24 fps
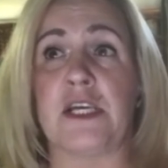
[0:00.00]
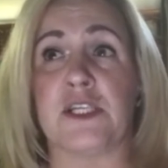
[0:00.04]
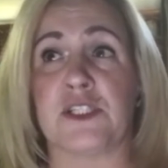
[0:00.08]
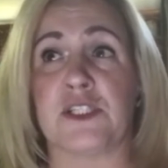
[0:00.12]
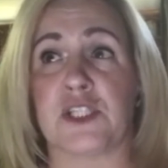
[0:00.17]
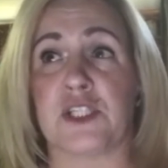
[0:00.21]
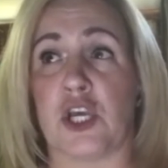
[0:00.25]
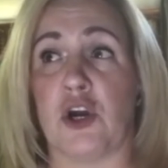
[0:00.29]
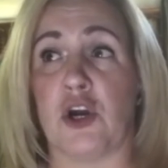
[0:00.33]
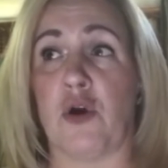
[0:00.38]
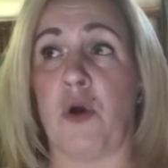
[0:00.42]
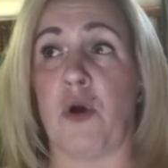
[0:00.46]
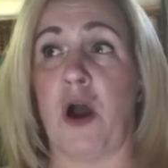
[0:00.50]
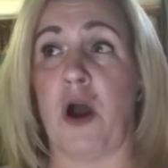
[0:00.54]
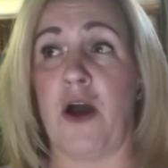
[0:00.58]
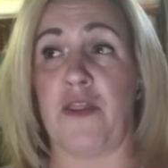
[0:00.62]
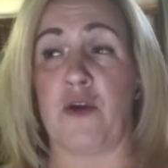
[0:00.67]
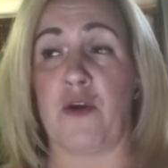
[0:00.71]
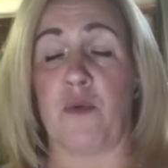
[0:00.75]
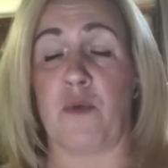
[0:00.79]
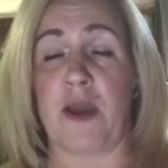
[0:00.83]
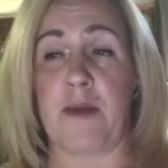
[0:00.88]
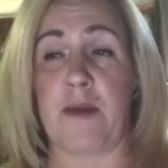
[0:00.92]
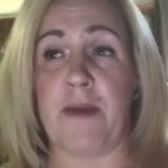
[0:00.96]
So on their
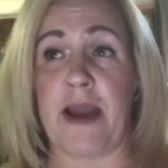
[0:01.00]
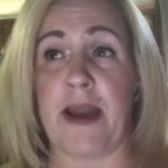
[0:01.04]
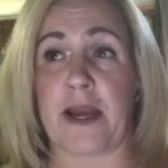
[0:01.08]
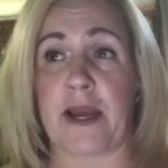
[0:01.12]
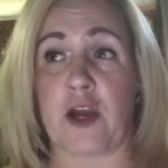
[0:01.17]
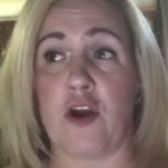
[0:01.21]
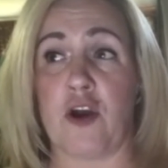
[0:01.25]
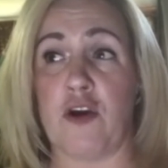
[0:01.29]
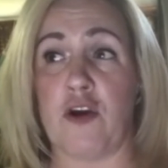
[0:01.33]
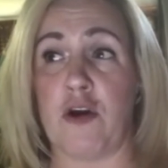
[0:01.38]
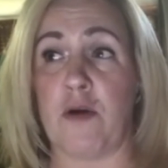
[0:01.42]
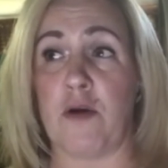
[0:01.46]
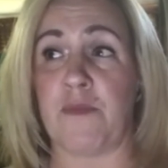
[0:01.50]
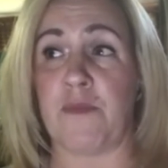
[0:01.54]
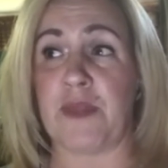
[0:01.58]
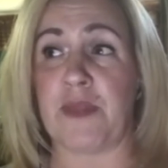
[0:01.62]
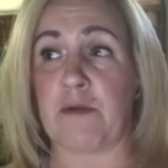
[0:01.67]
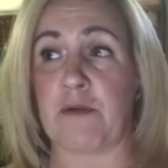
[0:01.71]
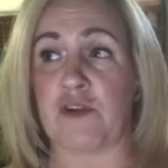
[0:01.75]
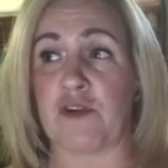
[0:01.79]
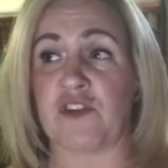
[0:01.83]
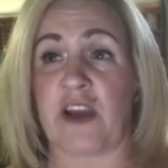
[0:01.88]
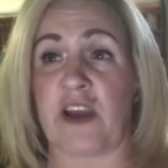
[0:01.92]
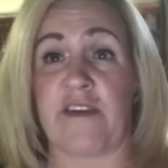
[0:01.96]
way back home, they
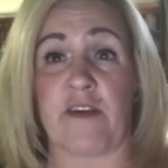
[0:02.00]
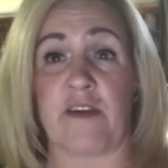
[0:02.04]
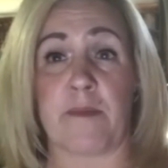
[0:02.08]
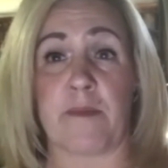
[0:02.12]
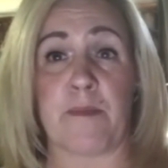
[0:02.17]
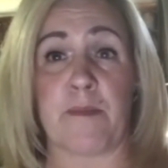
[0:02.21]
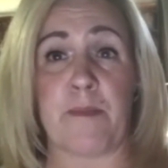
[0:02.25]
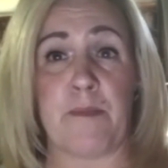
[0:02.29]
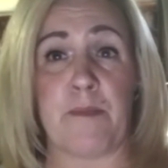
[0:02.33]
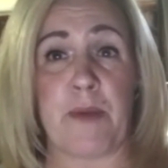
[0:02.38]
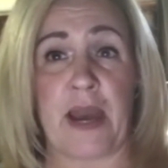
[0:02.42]
were driving